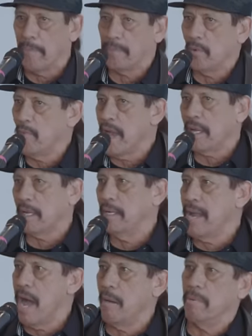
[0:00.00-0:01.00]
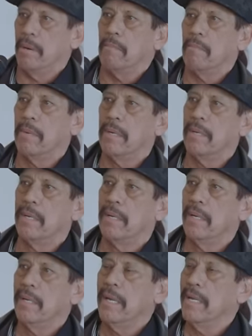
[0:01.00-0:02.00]
dropped a record, an album.
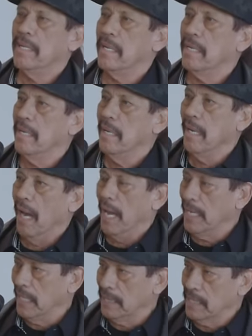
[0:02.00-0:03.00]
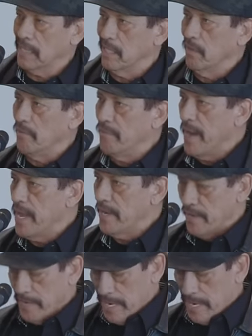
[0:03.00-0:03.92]
And then I got this little fighter.